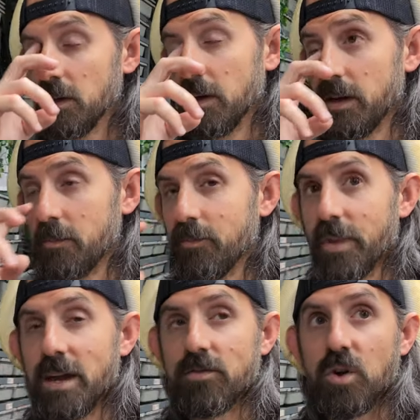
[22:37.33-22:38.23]

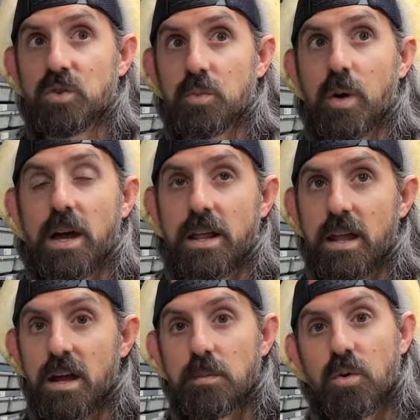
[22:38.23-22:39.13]
I have an Ultra Pied
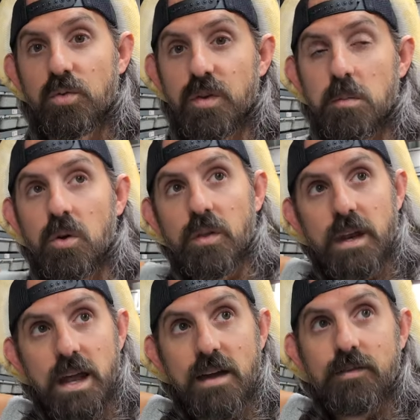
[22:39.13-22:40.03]
head hypo female
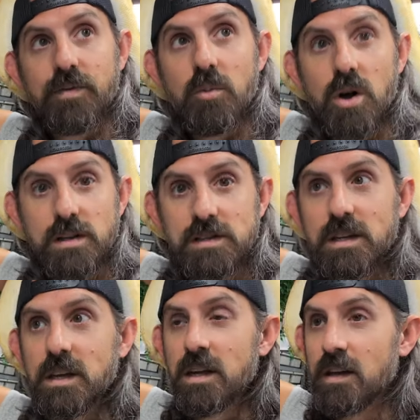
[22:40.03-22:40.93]
that I have from
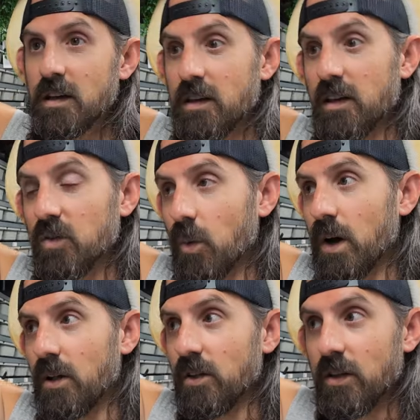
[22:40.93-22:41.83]
Aussie as
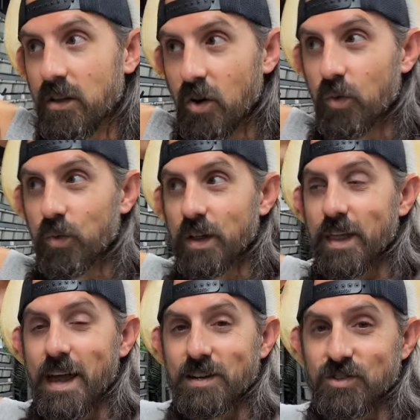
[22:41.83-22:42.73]
well. Hopefully
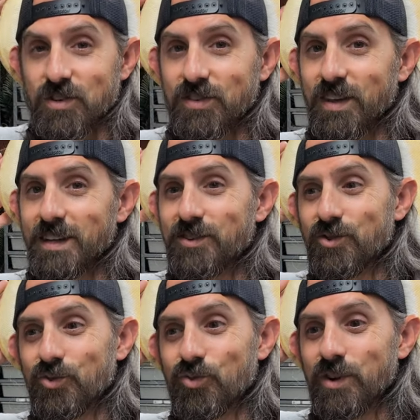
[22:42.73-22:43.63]
they actually decide
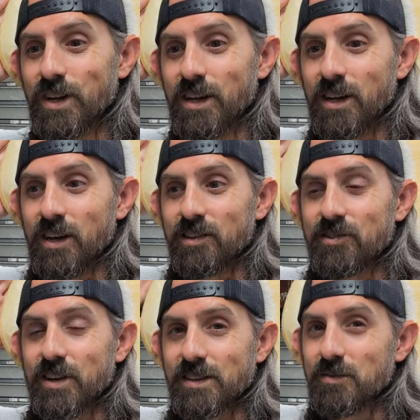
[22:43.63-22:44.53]
to
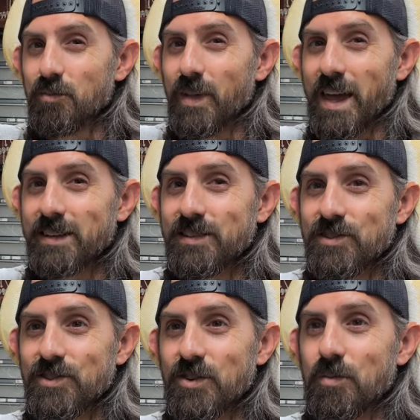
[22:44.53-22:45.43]
create some eggs
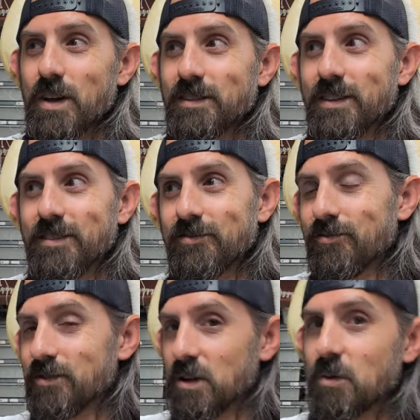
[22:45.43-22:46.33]
this year, because it's
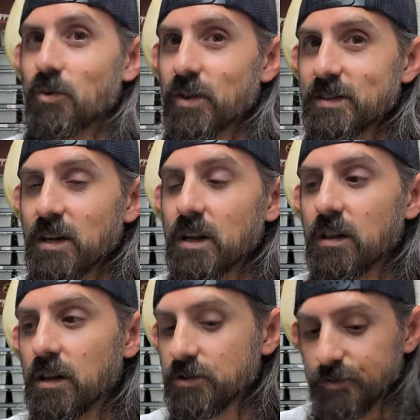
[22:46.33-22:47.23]
going to be really exciting
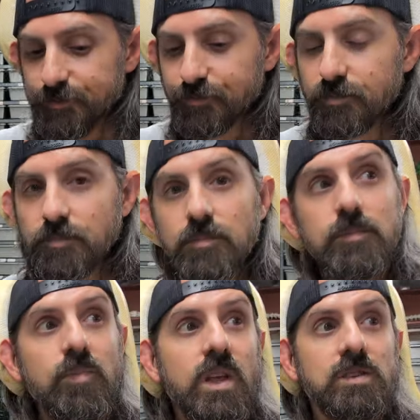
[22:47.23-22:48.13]
clutch.
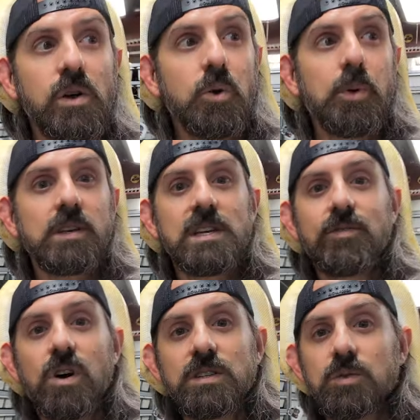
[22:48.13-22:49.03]
So I hope you guys have
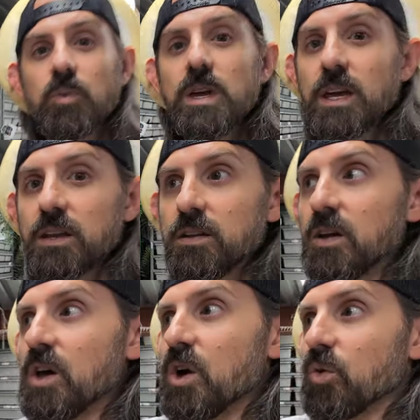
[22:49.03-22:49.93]
an awesome weekend.
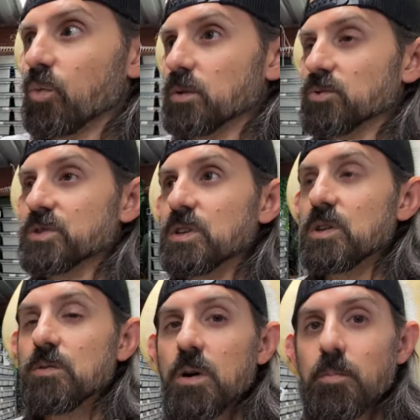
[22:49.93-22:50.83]
We will see
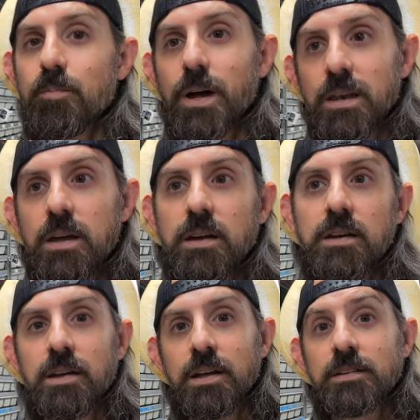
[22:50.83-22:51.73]
you on
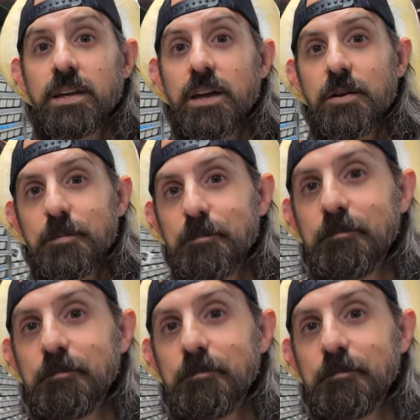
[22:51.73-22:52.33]
Monday. Take care.